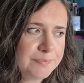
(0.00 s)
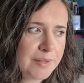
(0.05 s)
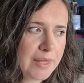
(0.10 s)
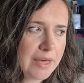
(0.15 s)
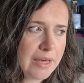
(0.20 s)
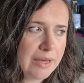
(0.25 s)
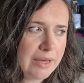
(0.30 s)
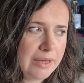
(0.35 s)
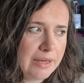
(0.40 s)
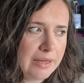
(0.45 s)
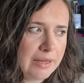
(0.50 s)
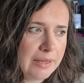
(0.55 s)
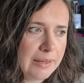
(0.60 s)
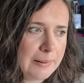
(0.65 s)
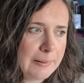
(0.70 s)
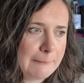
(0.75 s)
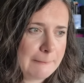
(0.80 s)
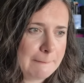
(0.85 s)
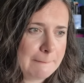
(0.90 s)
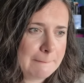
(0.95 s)

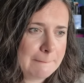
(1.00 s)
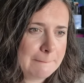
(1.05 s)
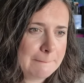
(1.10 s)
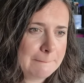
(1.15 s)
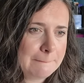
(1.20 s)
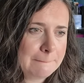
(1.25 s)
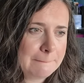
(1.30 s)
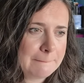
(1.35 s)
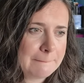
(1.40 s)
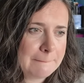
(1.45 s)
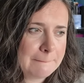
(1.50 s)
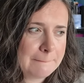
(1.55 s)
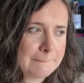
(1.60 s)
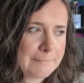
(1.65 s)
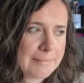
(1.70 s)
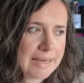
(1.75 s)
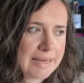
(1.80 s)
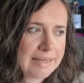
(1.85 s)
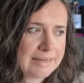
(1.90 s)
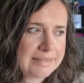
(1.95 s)

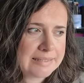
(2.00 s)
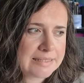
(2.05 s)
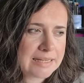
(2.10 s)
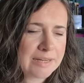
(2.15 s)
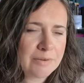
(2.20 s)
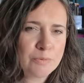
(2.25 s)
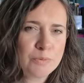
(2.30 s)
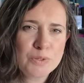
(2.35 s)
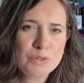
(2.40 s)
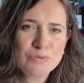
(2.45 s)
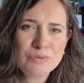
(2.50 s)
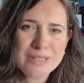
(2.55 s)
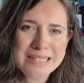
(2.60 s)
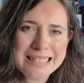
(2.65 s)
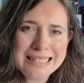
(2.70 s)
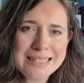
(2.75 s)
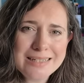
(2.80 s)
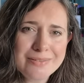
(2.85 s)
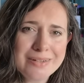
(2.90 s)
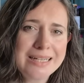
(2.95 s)
And I would
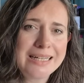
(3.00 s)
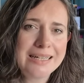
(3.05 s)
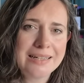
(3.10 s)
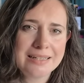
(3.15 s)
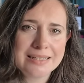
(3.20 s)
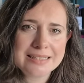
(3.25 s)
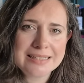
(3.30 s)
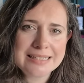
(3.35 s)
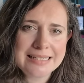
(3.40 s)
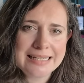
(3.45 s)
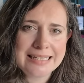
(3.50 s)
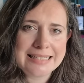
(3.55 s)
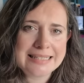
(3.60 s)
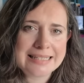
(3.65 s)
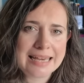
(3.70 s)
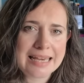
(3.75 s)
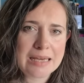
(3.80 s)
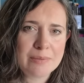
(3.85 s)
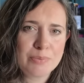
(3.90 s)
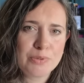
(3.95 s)
really, really like to knit a
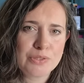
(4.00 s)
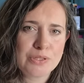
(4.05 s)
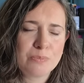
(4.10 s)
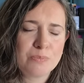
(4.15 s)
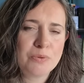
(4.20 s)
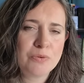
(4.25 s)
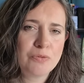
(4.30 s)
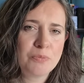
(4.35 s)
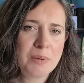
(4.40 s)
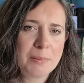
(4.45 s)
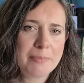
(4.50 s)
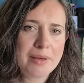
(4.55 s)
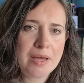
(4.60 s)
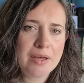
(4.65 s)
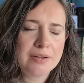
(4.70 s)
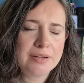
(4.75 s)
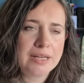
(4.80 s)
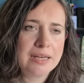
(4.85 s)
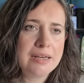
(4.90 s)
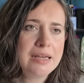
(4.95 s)
cable jumper for my
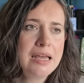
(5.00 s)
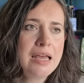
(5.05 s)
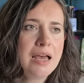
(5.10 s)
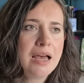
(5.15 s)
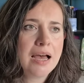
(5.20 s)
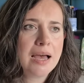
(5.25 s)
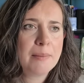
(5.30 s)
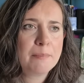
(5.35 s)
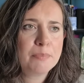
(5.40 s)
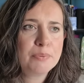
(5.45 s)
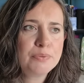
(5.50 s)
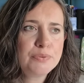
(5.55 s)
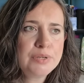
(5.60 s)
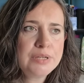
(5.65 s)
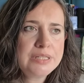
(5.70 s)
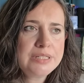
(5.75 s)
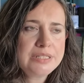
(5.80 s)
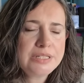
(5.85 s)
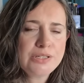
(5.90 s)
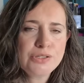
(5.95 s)
partner. I'm
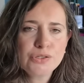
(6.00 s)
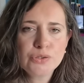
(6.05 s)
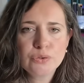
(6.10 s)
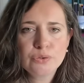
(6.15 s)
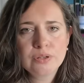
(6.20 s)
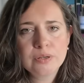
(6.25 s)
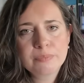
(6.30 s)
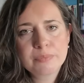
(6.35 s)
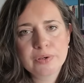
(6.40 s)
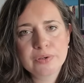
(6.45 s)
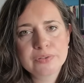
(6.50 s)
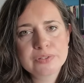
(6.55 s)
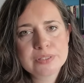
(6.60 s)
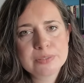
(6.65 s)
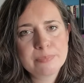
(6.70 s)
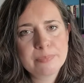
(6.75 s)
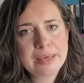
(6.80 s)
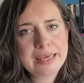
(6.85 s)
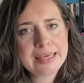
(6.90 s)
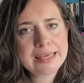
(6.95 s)
pretty sure I'm going to
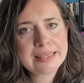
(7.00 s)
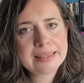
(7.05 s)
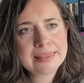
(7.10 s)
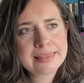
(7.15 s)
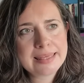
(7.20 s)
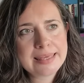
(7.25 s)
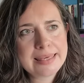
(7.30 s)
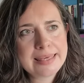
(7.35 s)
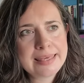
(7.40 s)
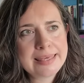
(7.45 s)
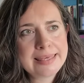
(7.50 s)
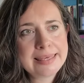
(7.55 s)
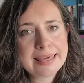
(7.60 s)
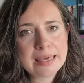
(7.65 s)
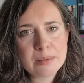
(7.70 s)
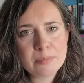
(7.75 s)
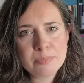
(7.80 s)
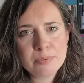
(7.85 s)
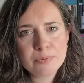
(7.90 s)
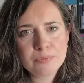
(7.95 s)
make the
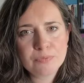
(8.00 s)
Gib.